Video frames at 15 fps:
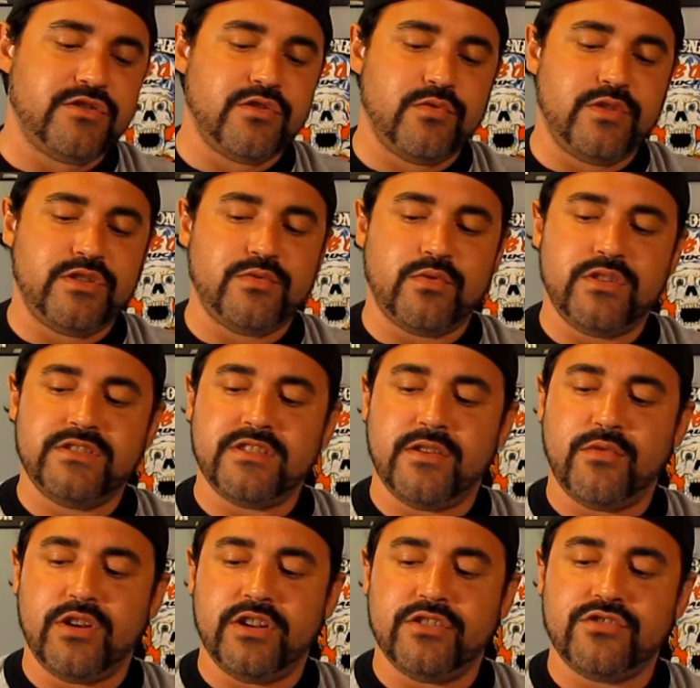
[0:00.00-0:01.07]
which ones I
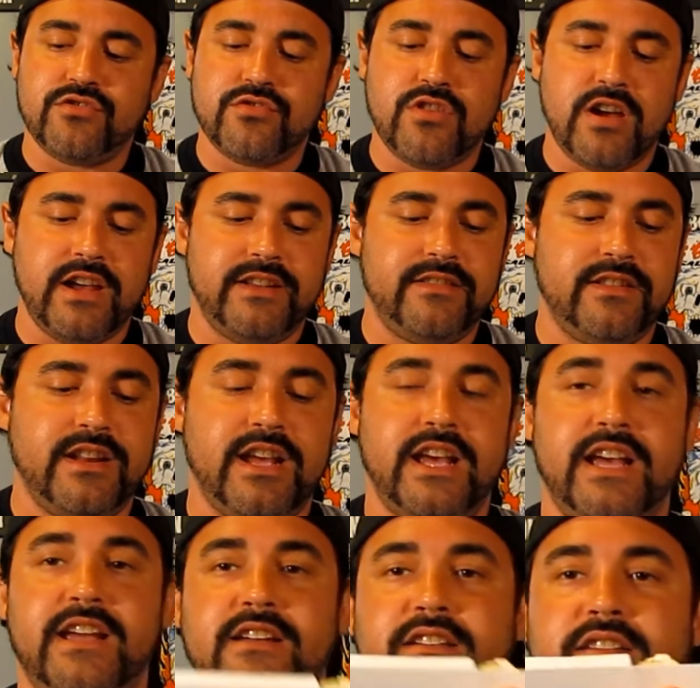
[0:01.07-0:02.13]
want to try
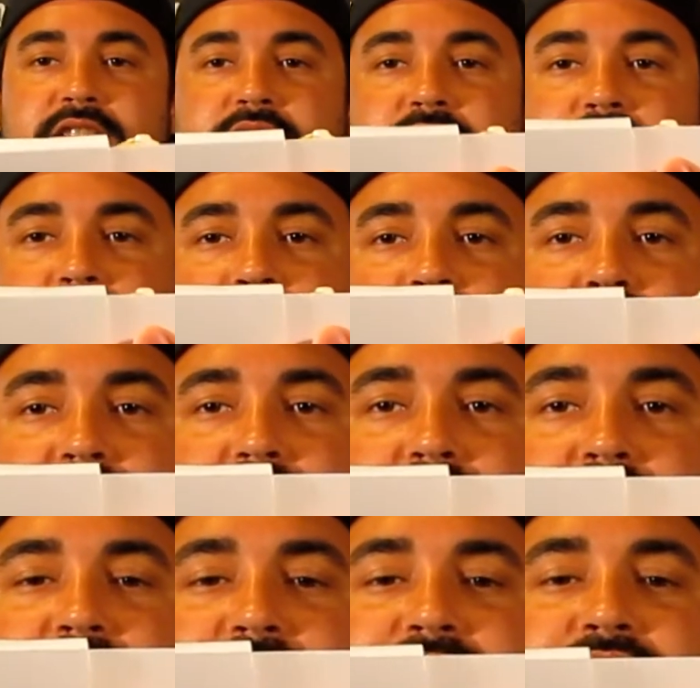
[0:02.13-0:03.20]
today. But
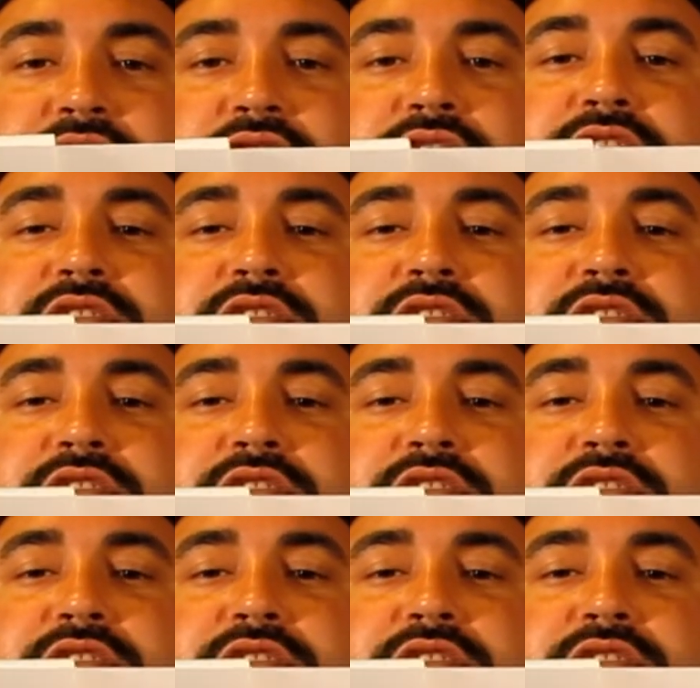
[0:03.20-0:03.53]
nice little